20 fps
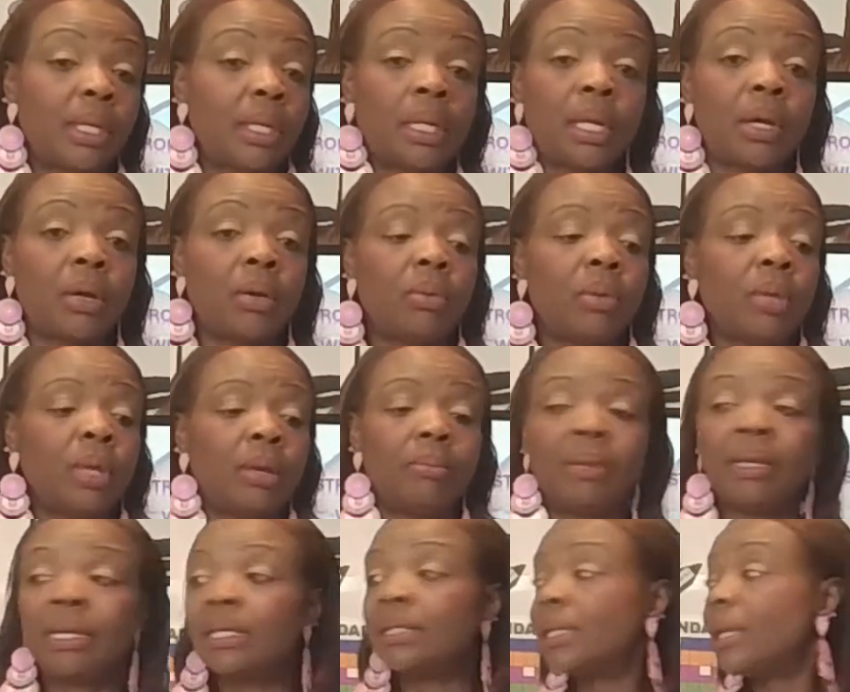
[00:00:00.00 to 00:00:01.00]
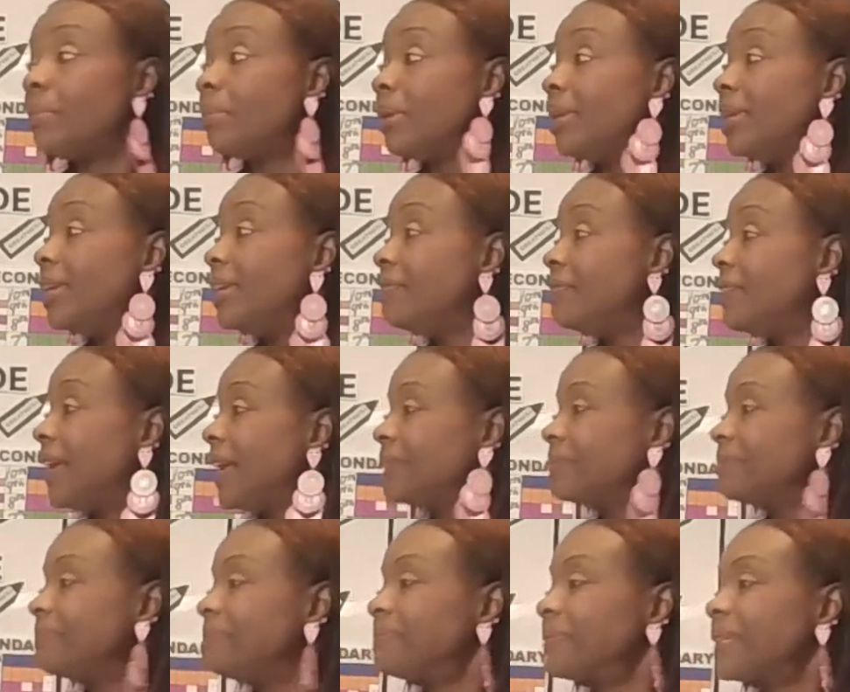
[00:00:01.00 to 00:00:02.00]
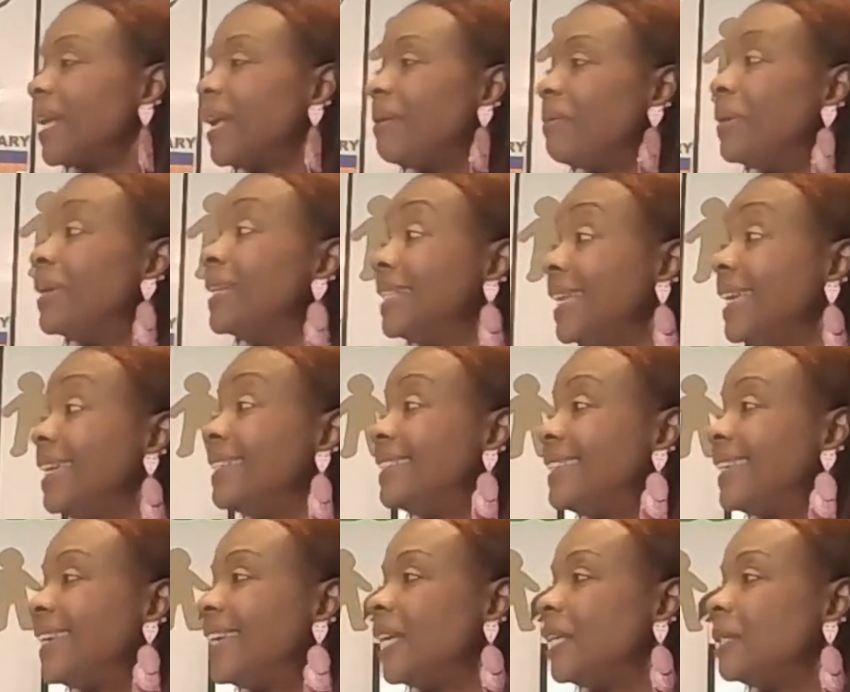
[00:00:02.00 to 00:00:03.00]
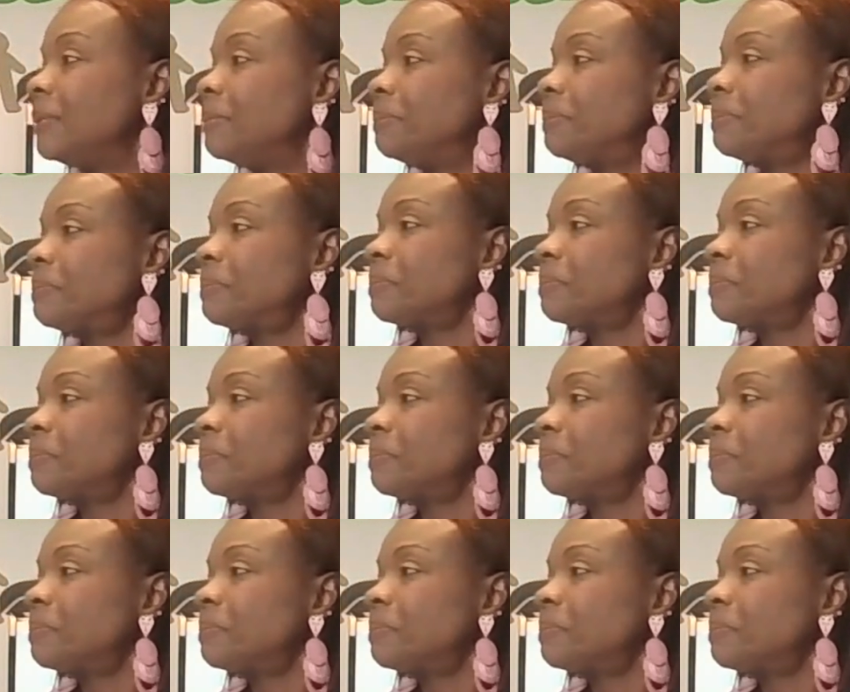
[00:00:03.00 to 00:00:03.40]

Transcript: No, because I believe that what they did,